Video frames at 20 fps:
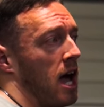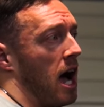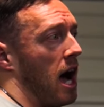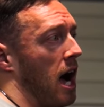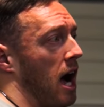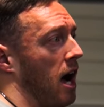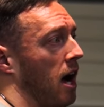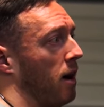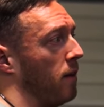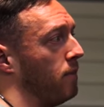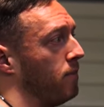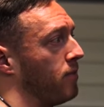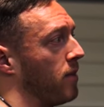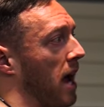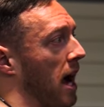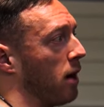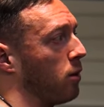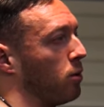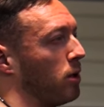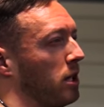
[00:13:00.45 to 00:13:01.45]

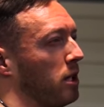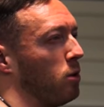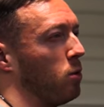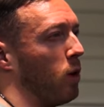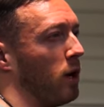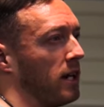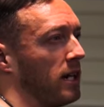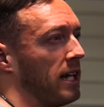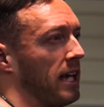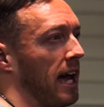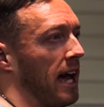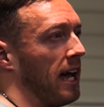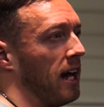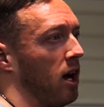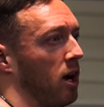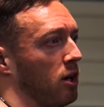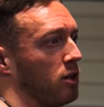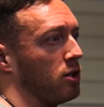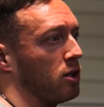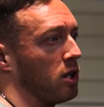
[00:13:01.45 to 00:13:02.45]
I really wanna
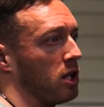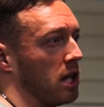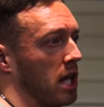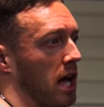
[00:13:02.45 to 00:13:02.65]
get under a